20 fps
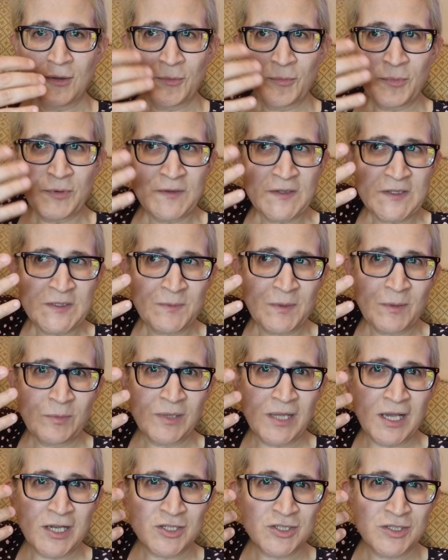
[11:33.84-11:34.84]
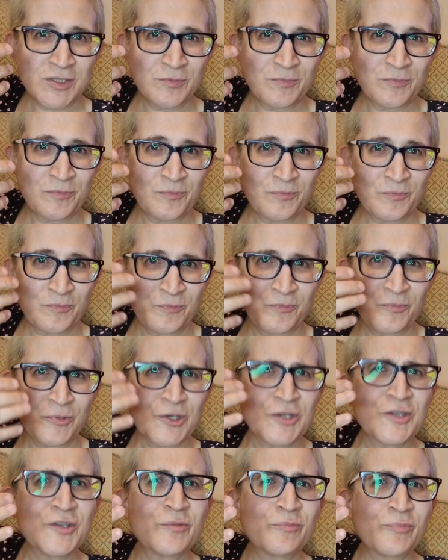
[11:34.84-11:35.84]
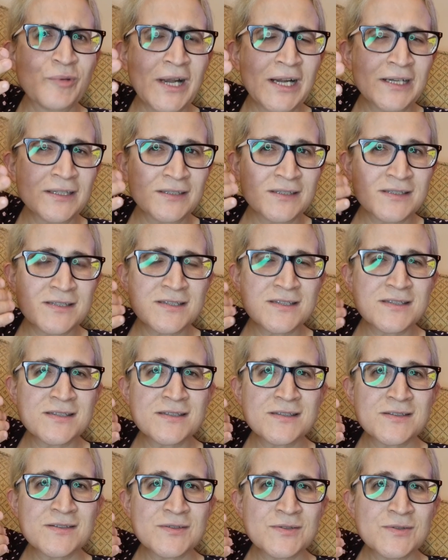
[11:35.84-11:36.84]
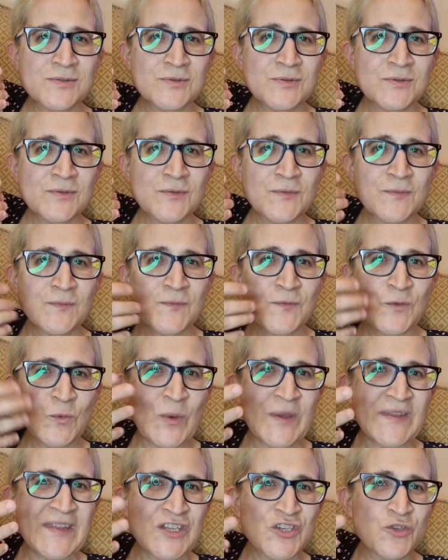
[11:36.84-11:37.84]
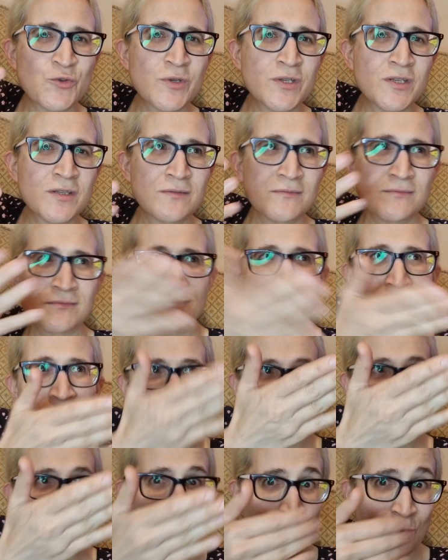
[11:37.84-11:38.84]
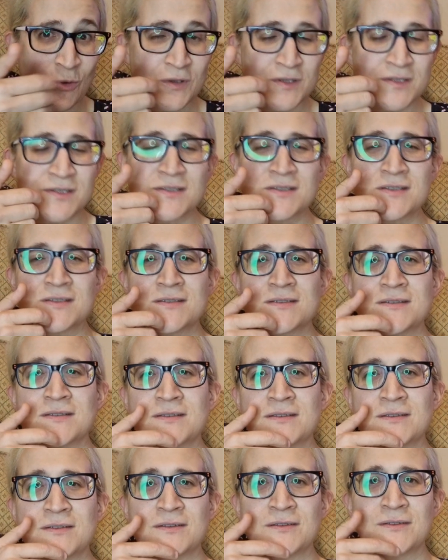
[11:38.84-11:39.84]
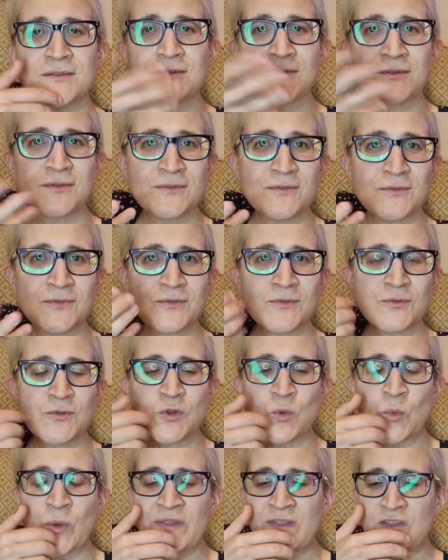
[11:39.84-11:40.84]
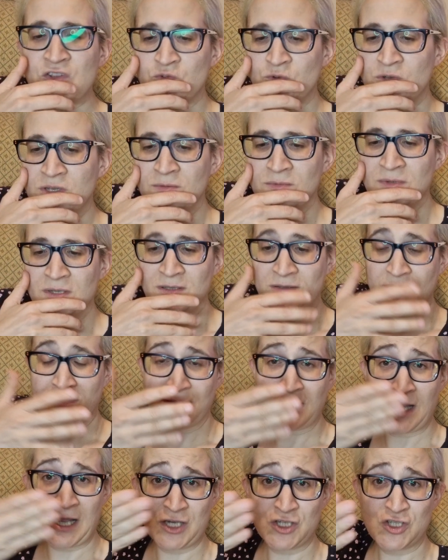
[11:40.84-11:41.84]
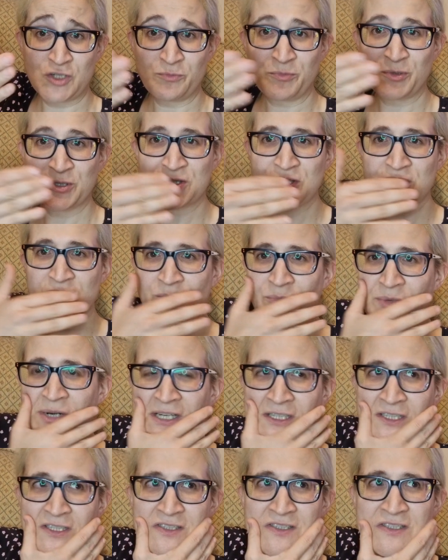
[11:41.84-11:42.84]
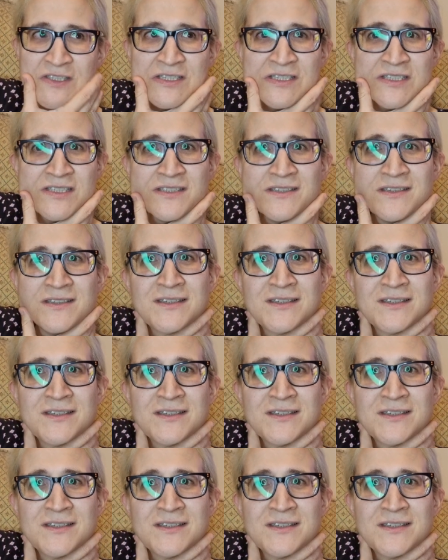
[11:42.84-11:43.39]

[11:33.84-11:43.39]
But these people actually put into practice the way they treat these laws, the way they treat me, actually puts into practice these